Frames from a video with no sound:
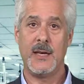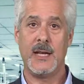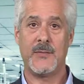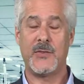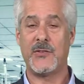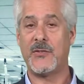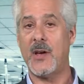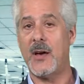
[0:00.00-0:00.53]
And
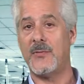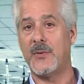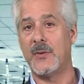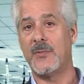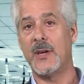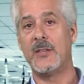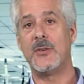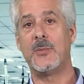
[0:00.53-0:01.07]
if the
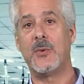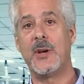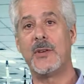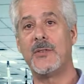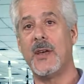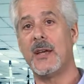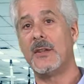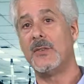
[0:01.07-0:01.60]
software vendor
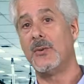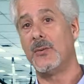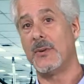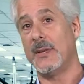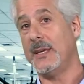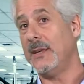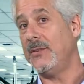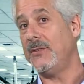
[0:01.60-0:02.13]
brings out a new
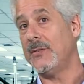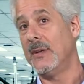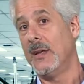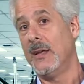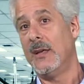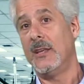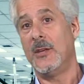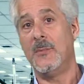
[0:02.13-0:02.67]
release,
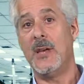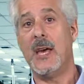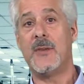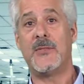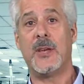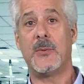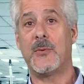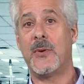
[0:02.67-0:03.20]
you may
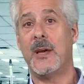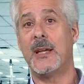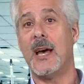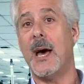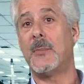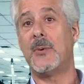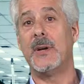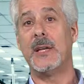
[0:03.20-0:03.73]
have to upgrade
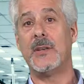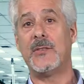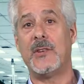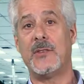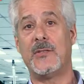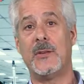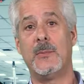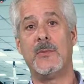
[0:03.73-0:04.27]
operating
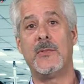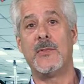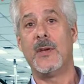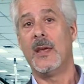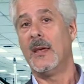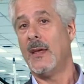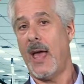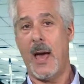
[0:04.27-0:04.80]
systems,
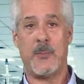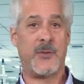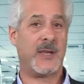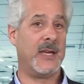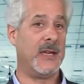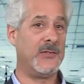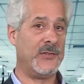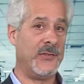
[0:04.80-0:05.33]

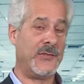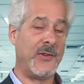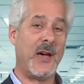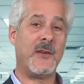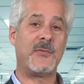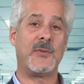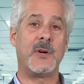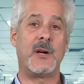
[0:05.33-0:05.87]
application
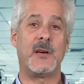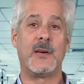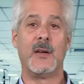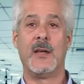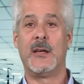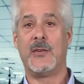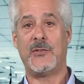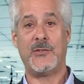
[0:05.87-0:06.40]
software,
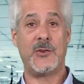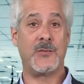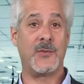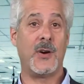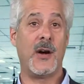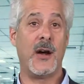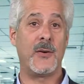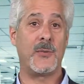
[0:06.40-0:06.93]

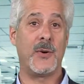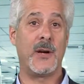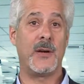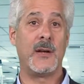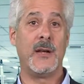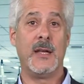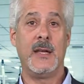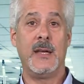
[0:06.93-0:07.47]
server
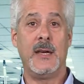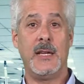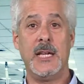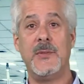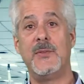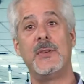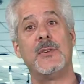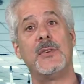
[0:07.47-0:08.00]
hardware, and
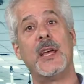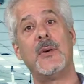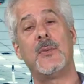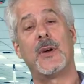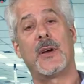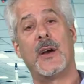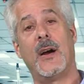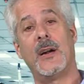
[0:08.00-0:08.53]
even your
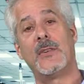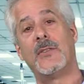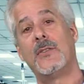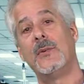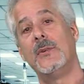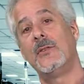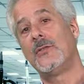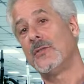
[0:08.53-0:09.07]
network cards
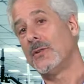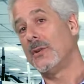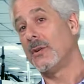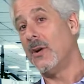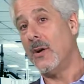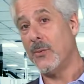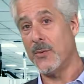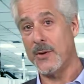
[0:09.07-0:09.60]
to ensure
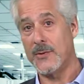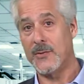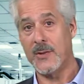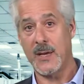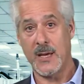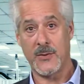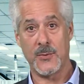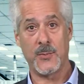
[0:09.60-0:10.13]
it all works
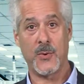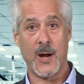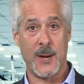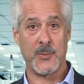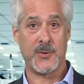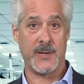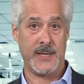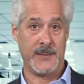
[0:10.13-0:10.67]
together
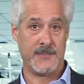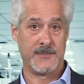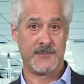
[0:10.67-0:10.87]
properly.